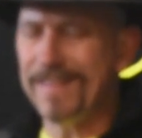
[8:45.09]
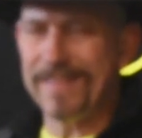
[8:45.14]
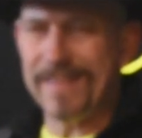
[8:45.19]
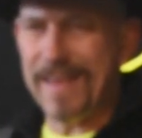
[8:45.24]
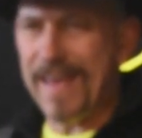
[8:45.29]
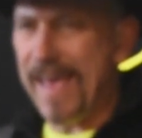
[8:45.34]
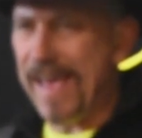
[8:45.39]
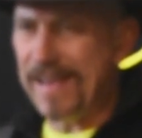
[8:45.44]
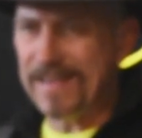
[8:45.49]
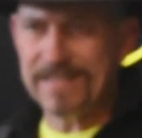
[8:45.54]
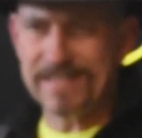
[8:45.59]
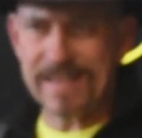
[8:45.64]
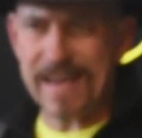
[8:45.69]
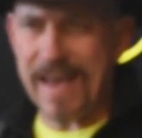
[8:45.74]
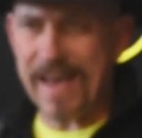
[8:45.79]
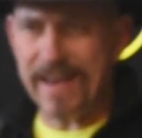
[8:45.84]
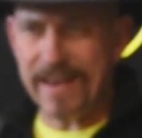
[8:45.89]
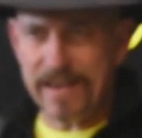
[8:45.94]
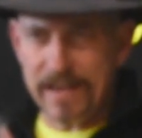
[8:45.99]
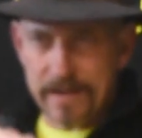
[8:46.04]
The
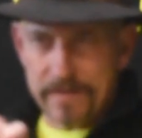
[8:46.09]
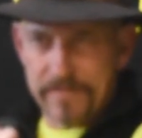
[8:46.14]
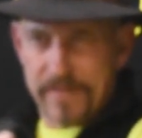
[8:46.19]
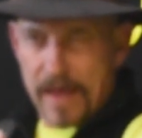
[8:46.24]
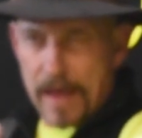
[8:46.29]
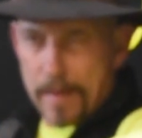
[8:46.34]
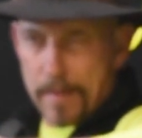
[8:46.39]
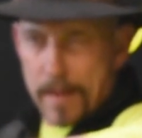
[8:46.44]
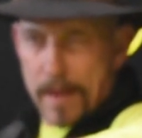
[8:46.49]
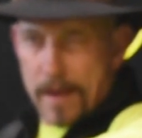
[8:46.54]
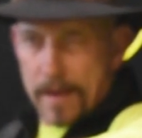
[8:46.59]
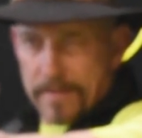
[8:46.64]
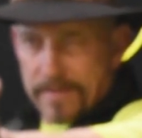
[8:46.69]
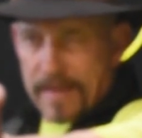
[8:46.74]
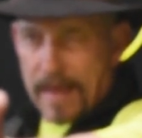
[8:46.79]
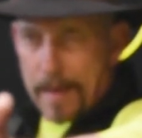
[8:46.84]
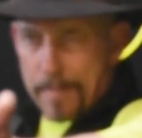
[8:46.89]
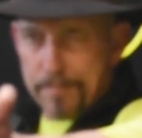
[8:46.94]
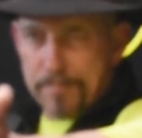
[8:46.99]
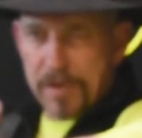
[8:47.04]
anxiety of
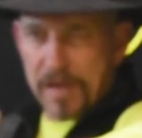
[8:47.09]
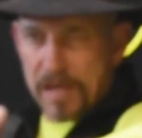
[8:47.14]
that